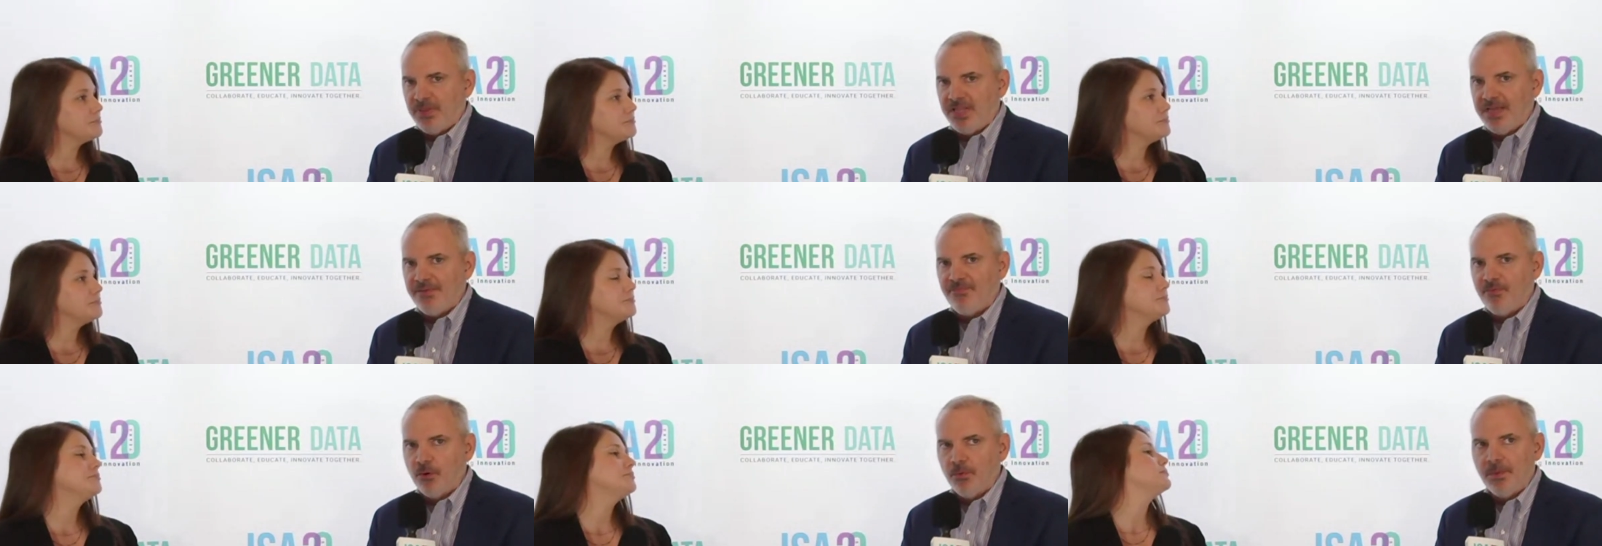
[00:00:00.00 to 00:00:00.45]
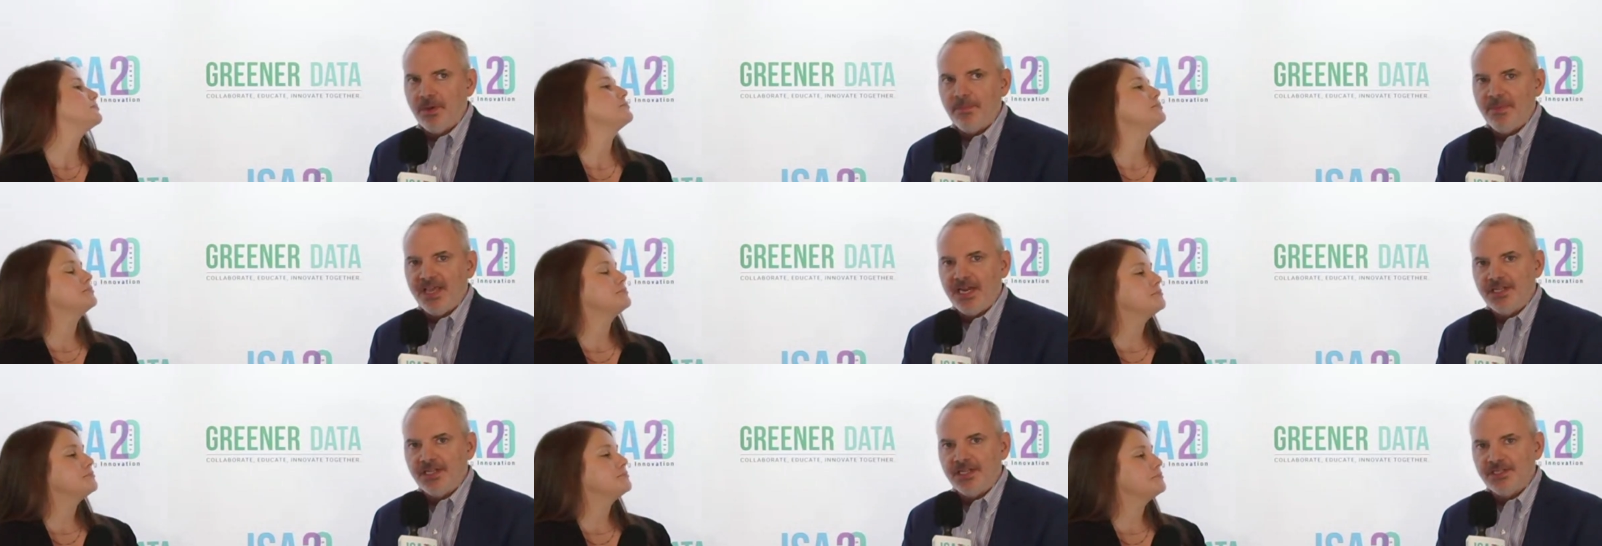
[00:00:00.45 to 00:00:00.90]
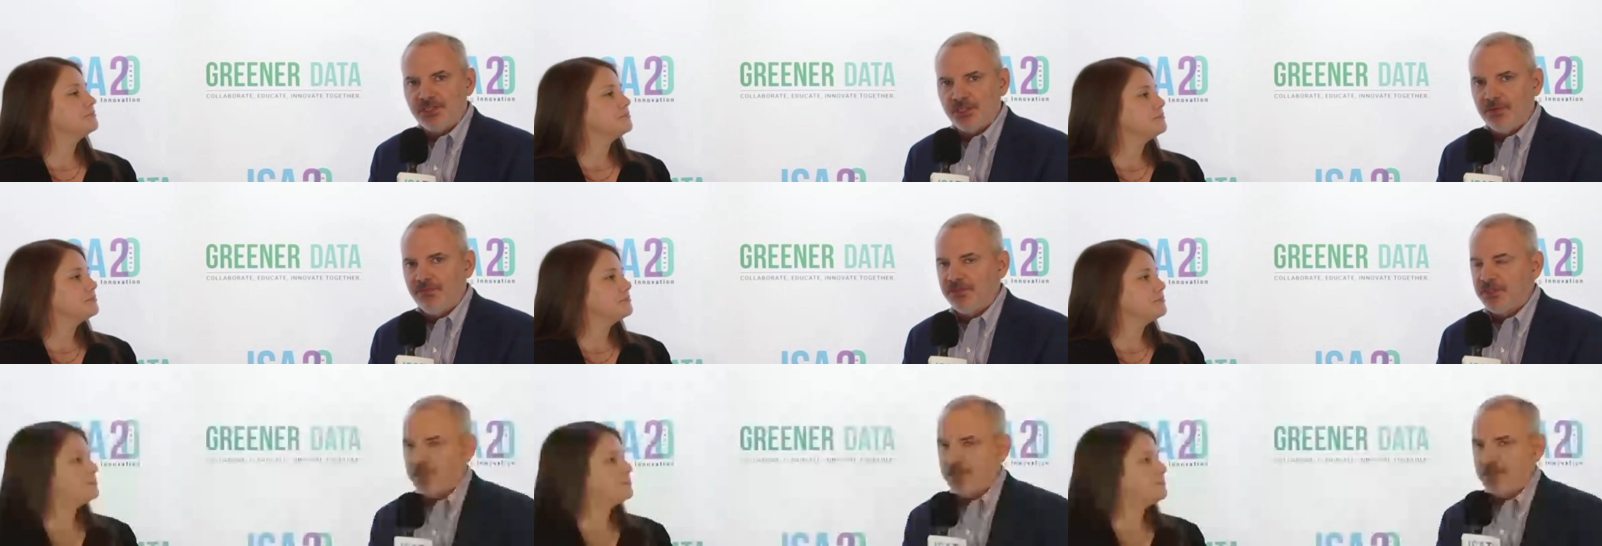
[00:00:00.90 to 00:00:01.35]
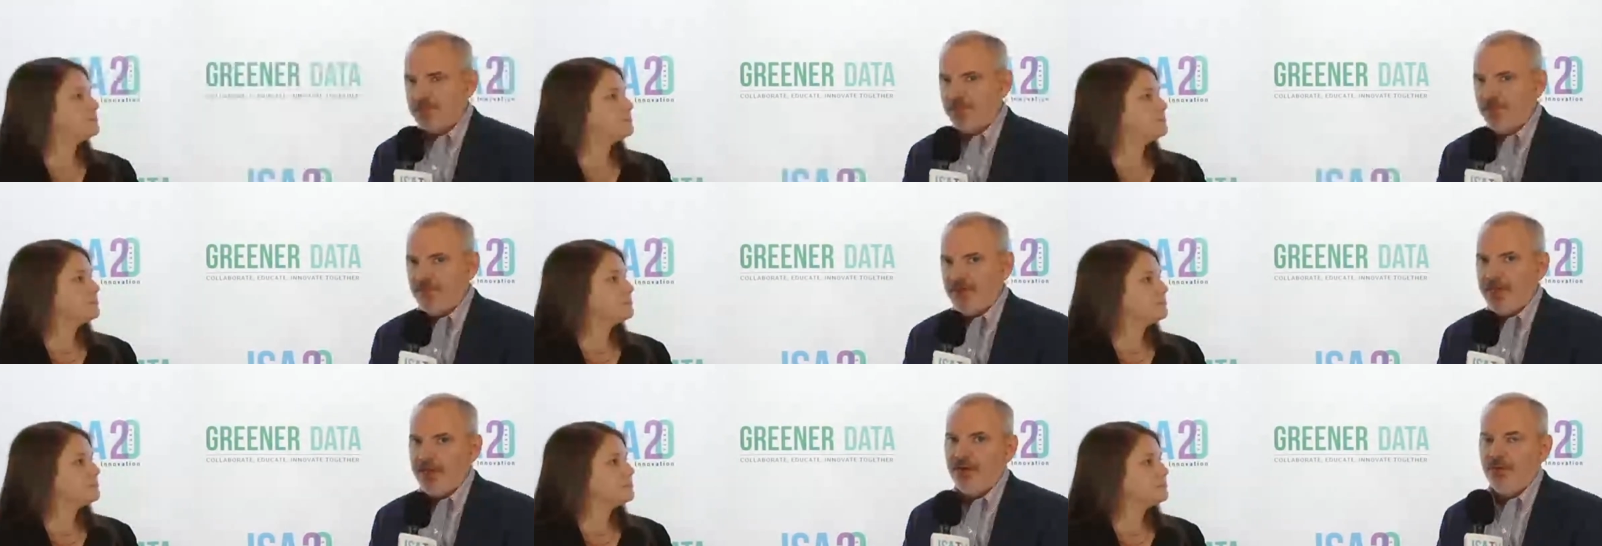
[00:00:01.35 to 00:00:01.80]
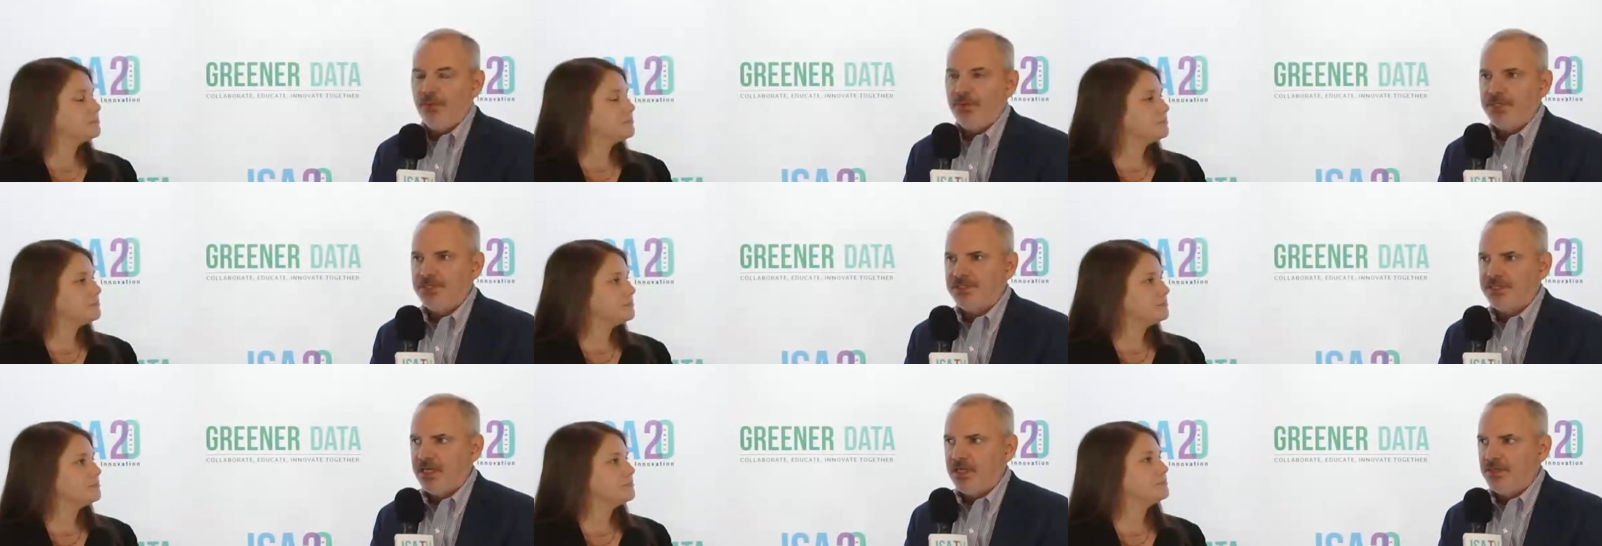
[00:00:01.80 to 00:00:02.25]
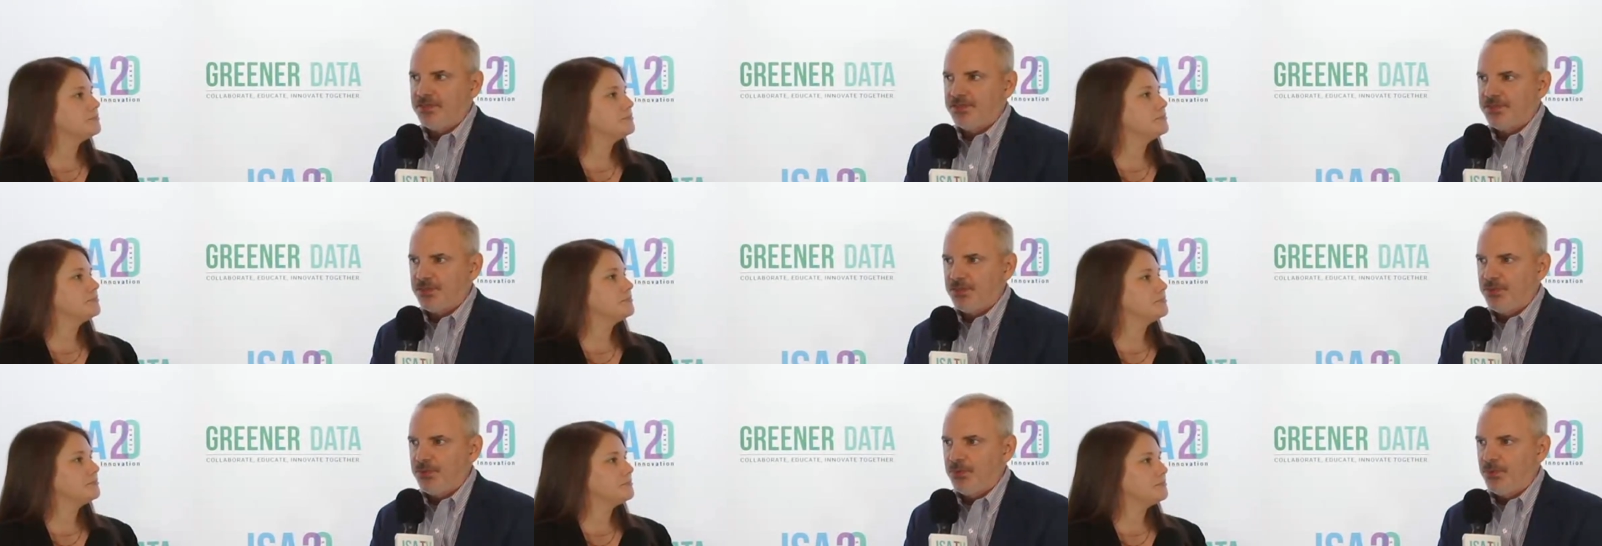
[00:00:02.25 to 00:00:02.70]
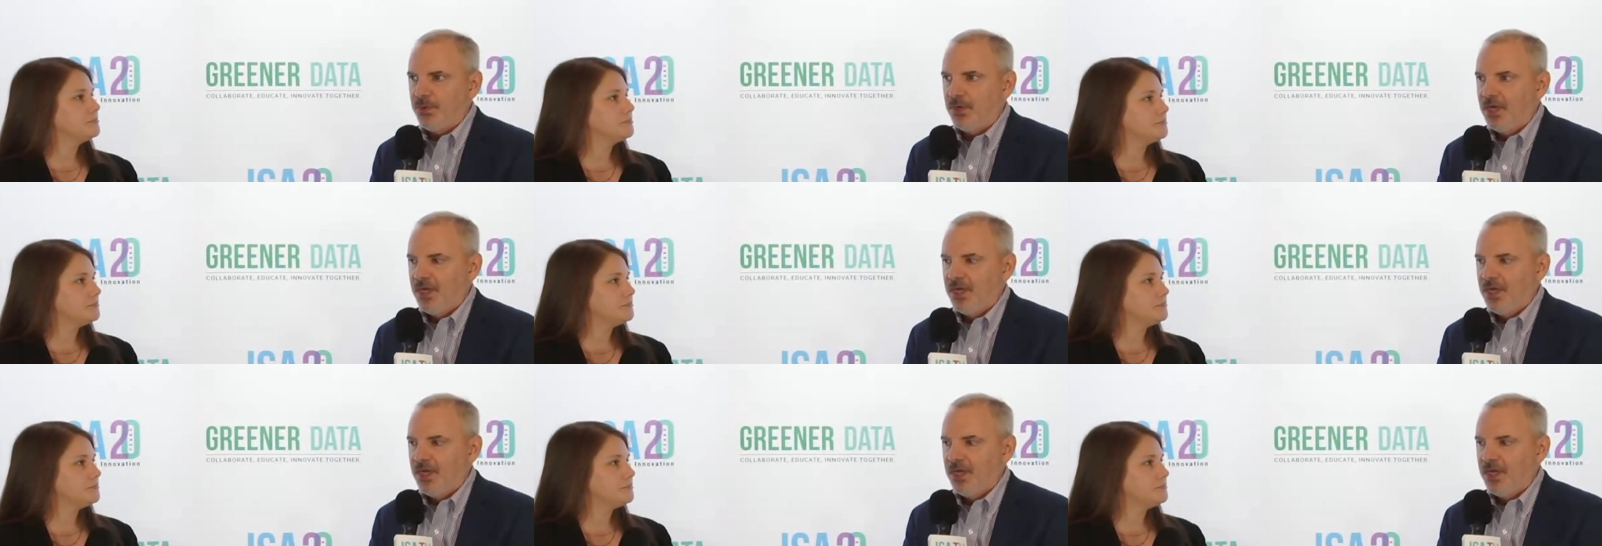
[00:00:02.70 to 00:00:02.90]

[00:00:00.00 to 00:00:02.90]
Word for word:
Speaker 1: platform and managed services provider. We sell to